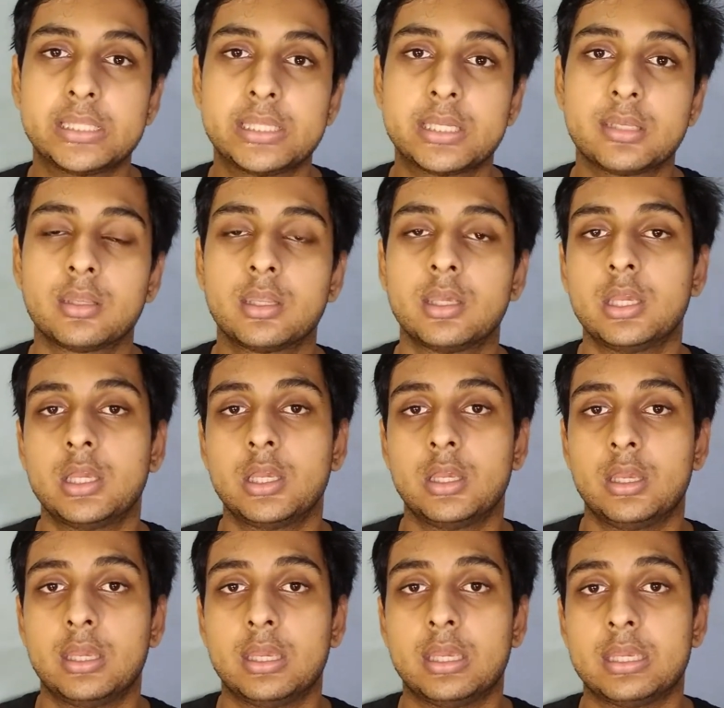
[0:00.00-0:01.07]
in,
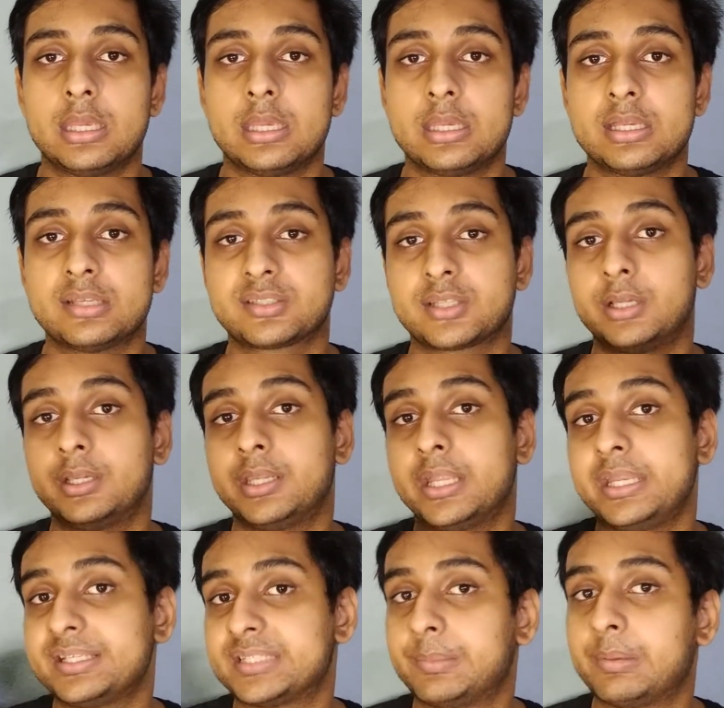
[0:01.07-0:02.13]
is
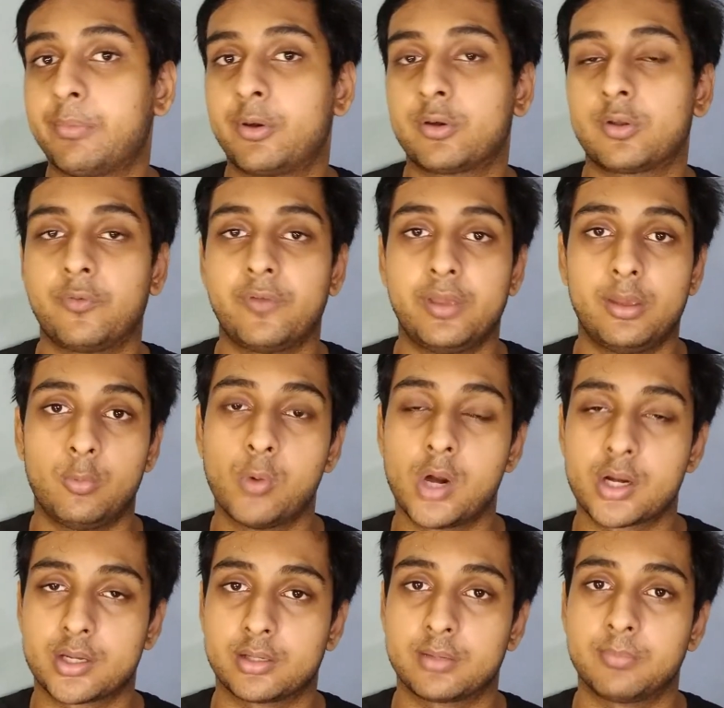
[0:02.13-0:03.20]
containing some amount of
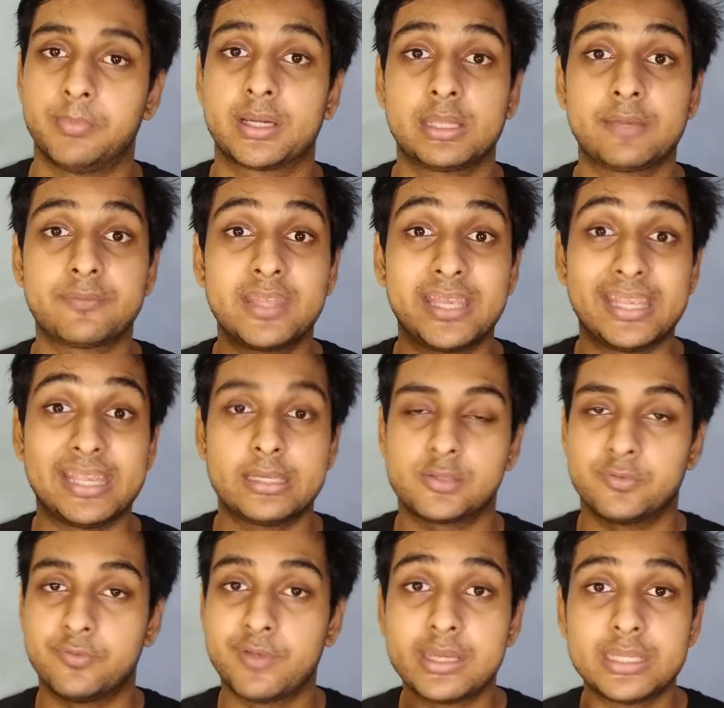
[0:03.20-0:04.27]
water, but if the air
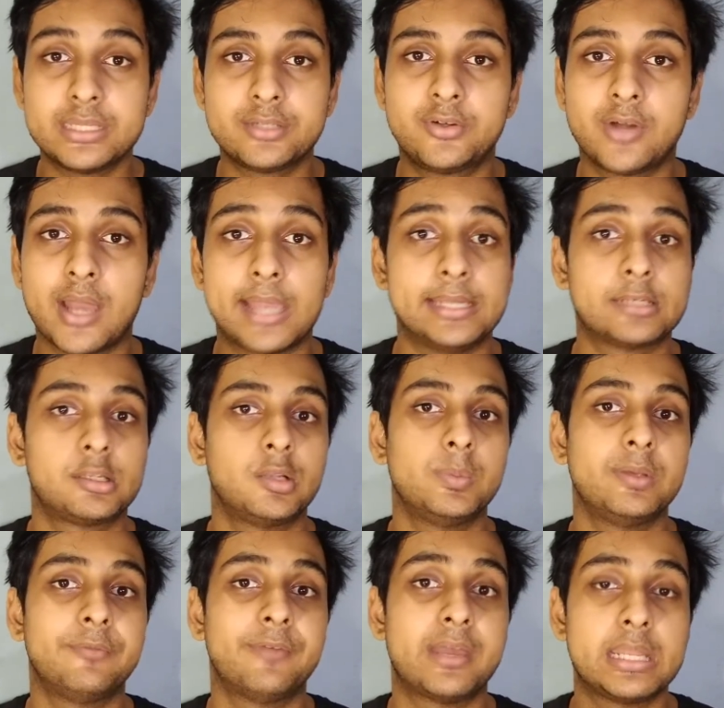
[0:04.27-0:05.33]
is very dry, it will
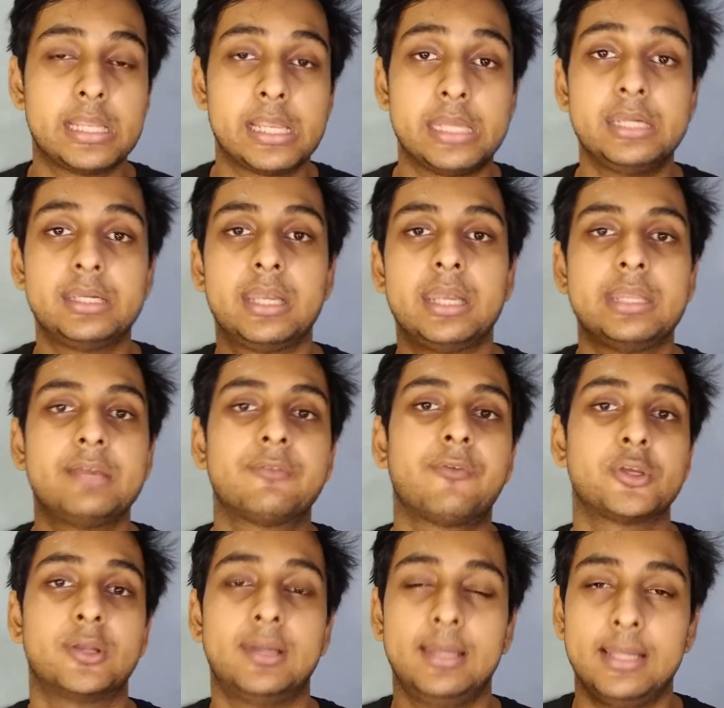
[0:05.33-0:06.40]
be very irritating
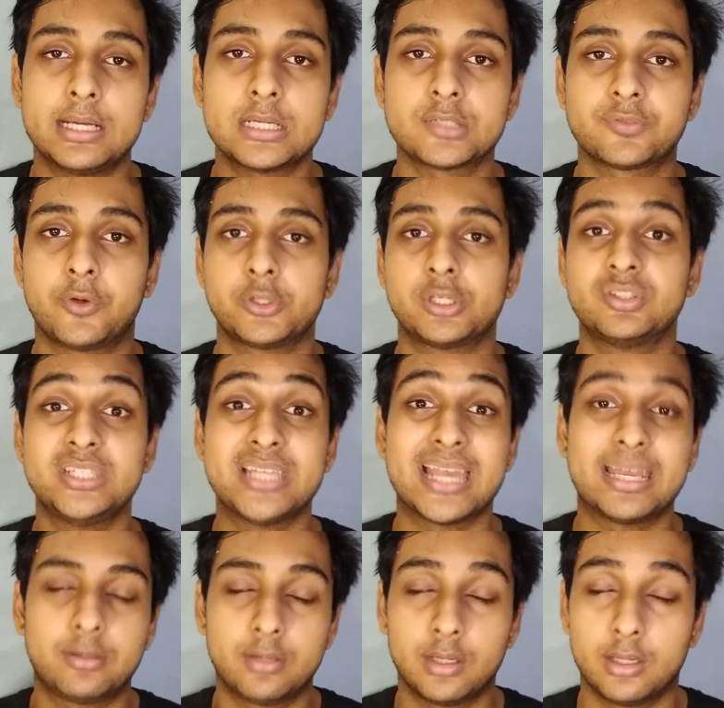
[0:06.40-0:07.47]
for your lungs, for your
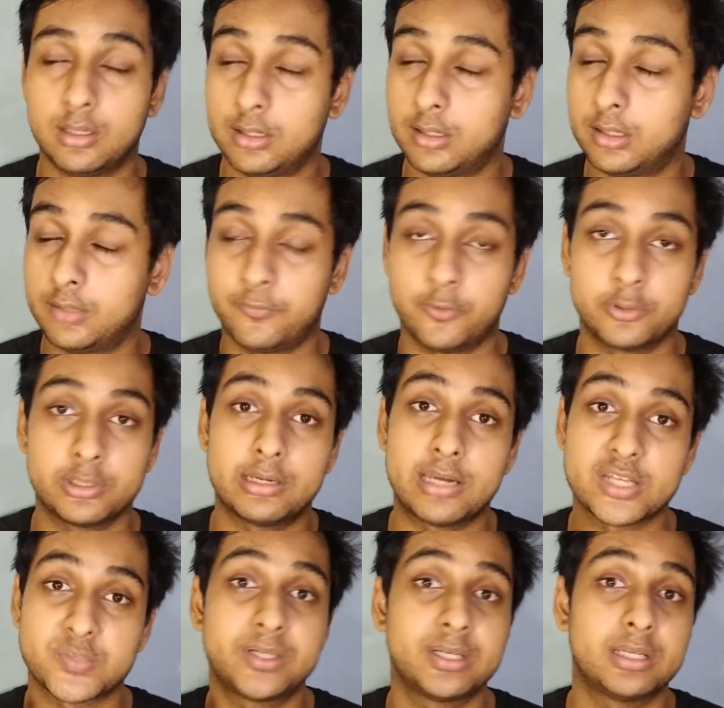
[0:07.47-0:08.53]
GI, for your
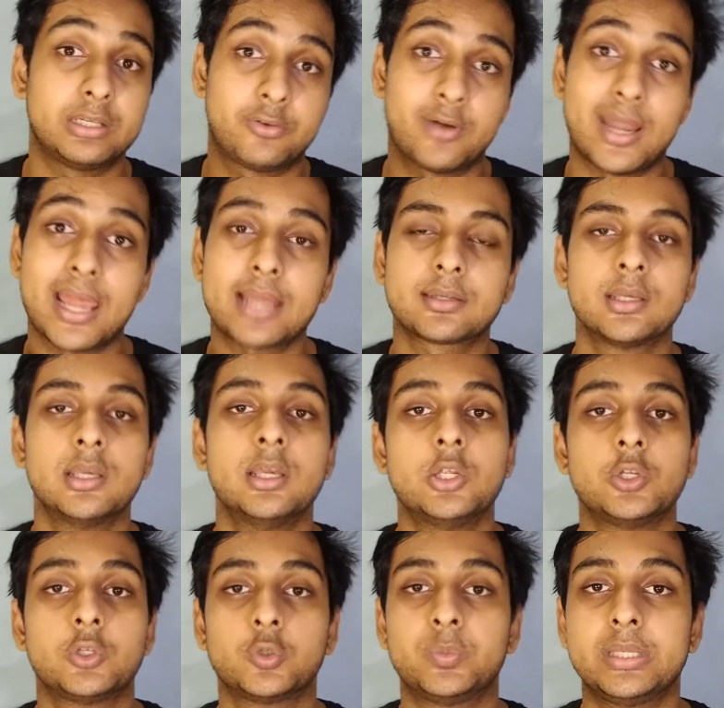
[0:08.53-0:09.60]
respiratory tract
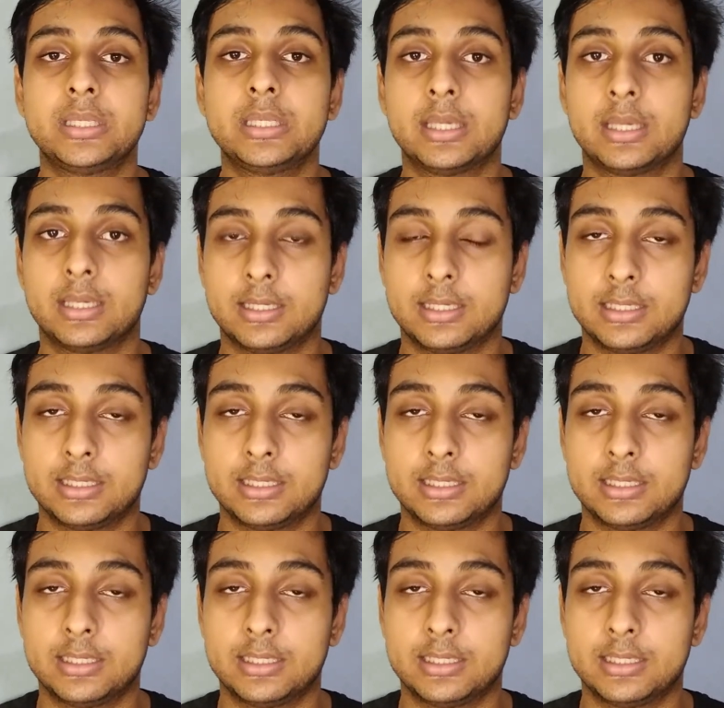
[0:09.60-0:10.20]
to be